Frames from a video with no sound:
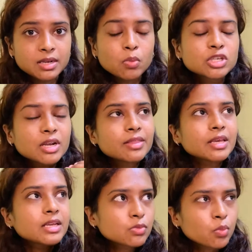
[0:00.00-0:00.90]
which I think
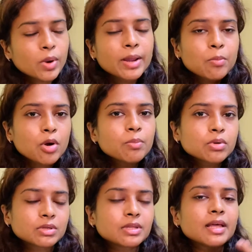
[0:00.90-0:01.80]
is way more
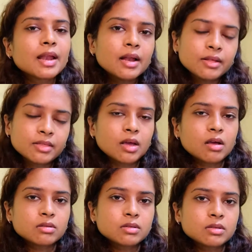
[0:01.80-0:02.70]
important than anything
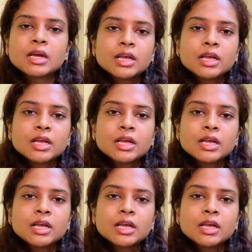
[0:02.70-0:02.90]
else.